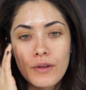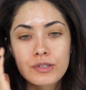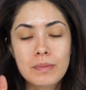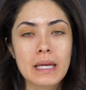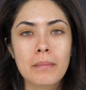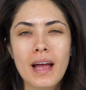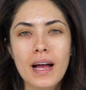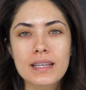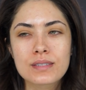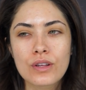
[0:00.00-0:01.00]
It was making my
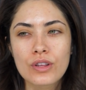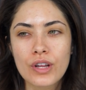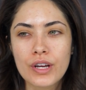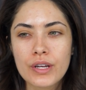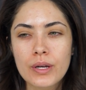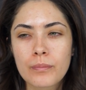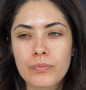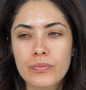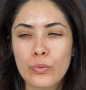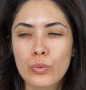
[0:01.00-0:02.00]
eyes look
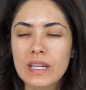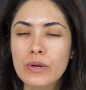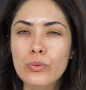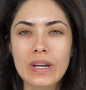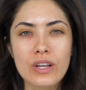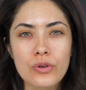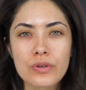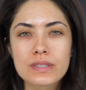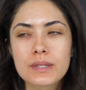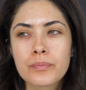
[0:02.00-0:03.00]
really
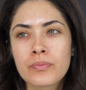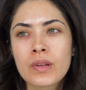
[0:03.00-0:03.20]
wrinkled,